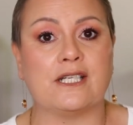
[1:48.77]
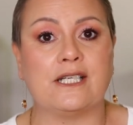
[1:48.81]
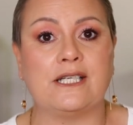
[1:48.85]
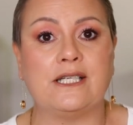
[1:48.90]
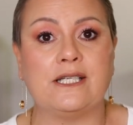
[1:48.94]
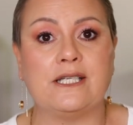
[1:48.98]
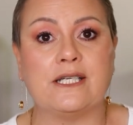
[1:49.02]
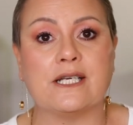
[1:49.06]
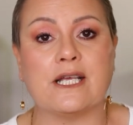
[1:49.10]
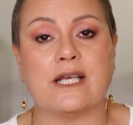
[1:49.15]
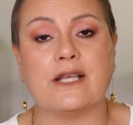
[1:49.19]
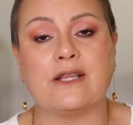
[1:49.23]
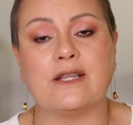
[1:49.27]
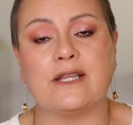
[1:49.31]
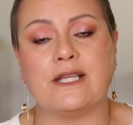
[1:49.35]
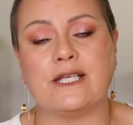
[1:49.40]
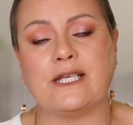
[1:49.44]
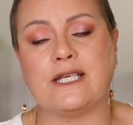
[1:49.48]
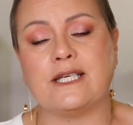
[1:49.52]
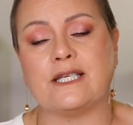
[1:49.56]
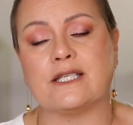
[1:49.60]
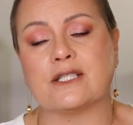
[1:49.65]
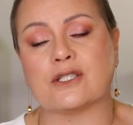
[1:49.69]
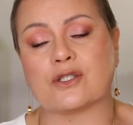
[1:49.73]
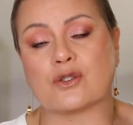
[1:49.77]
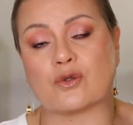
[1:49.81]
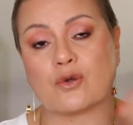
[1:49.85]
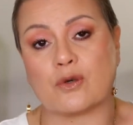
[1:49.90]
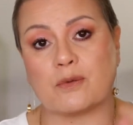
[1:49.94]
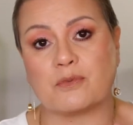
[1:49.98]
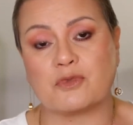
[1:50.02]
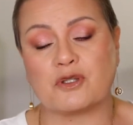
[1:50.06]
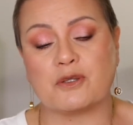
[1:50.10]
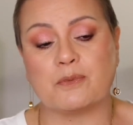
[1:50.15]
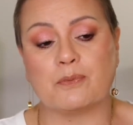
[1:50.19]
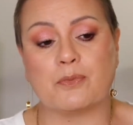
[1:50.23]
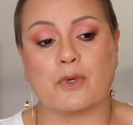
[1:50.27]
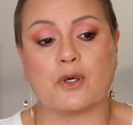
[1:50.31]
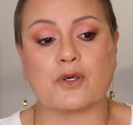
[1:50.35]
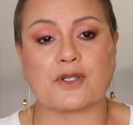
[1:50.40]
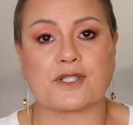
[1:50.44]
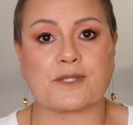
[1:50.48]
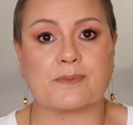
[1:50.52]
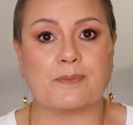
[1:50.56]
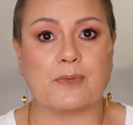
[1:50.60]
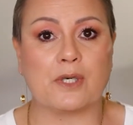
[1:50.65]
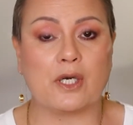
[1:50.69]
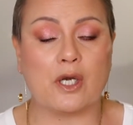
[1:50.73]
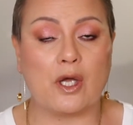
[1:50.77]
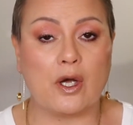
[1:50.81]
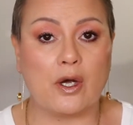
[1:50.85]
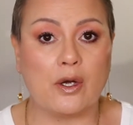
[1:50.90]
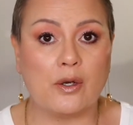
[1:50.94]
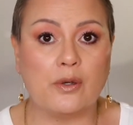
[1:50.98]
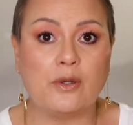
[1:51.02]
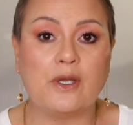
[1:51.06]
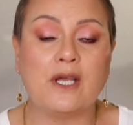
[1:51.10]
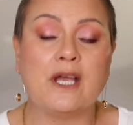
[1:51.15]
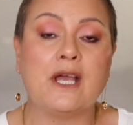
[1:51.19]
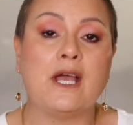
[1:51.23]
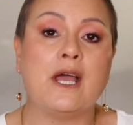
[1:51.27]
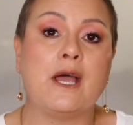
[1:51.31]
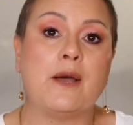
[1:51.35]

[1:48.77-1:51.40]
in the description box below,